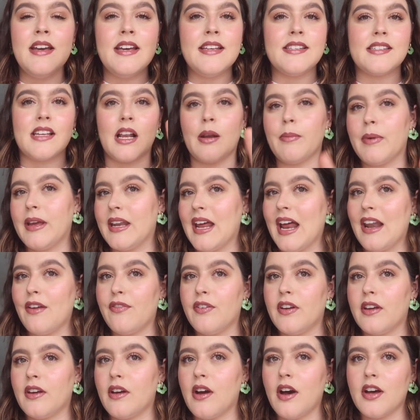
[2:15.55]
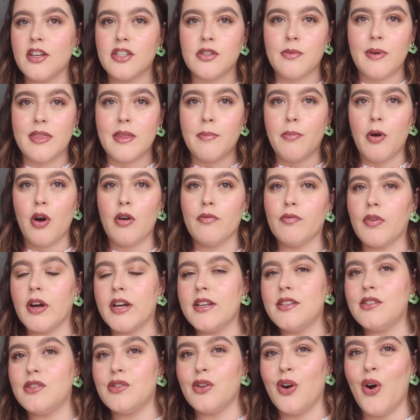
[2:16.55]
it's going to be an elephant and castle in the pot and
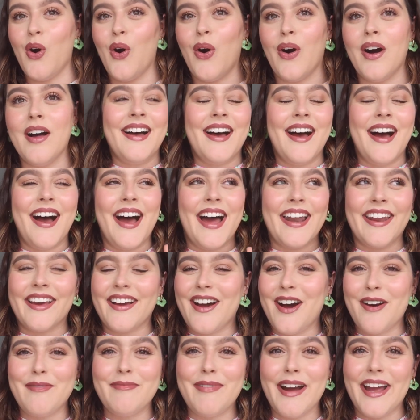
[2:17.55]
rice store and I can't